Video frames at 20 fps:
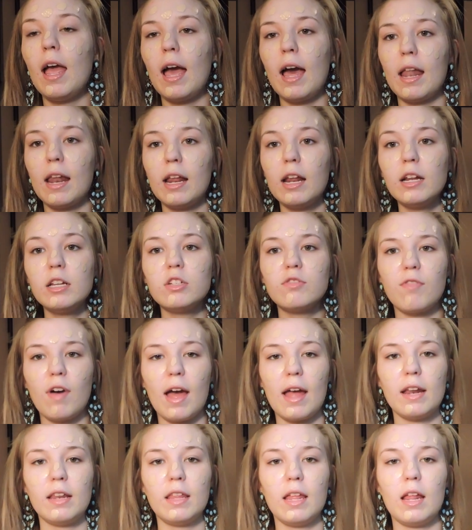And I just
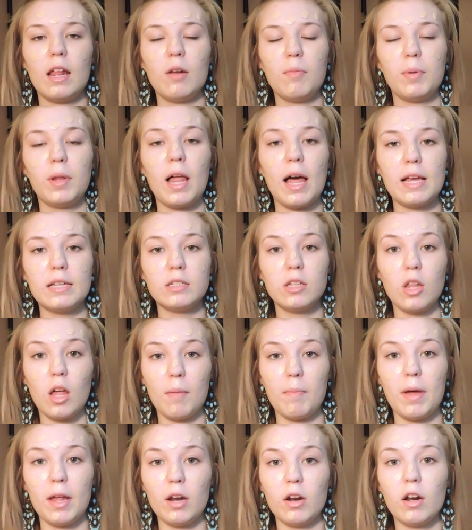find that it applies a
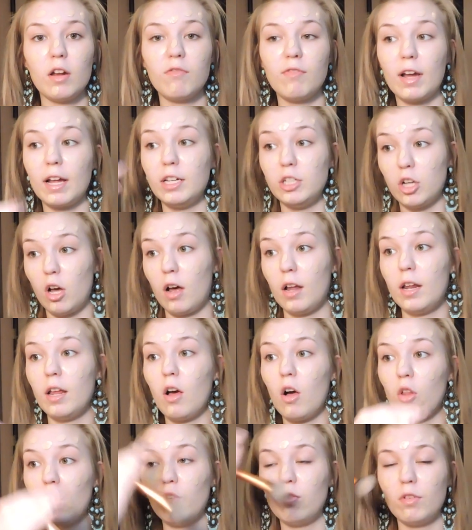lot better if I dot it
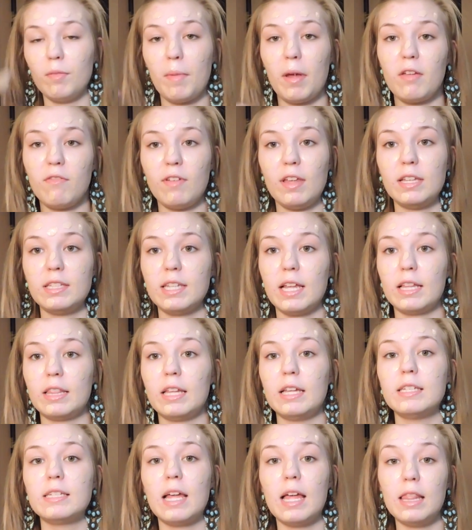all over my face like
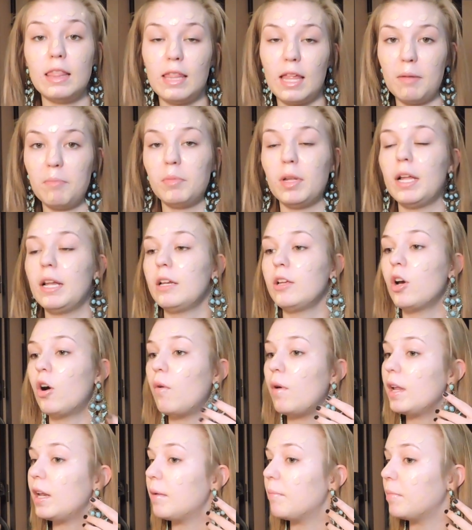this and then
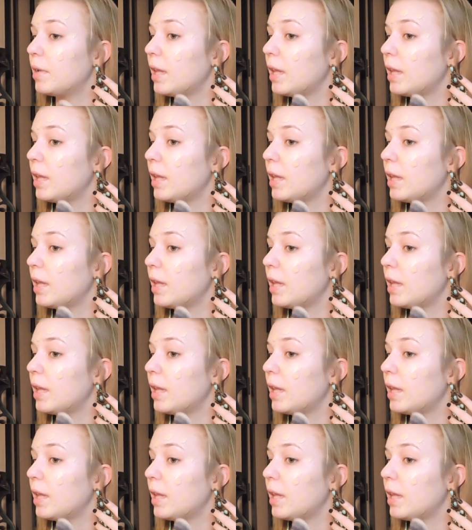go in and